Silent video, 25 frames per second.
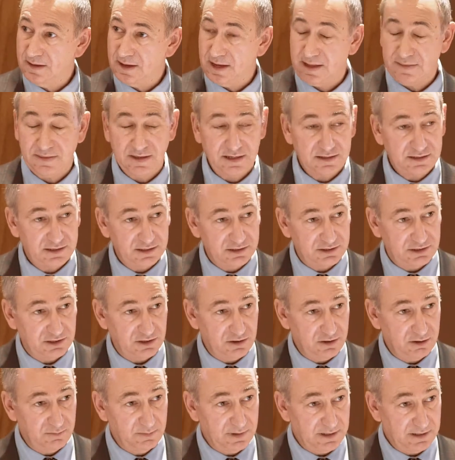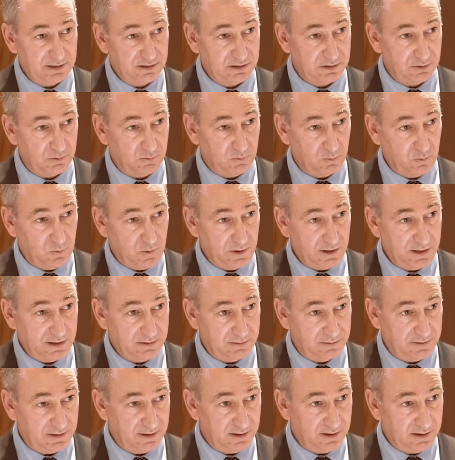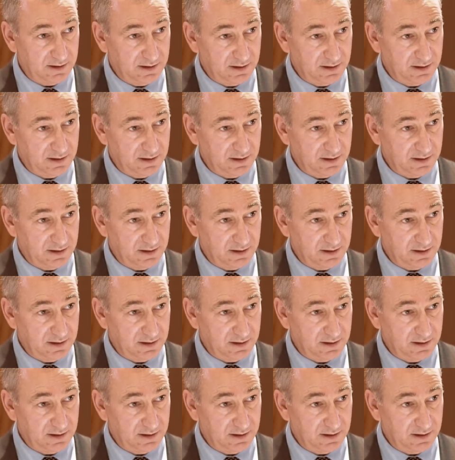And they're determined with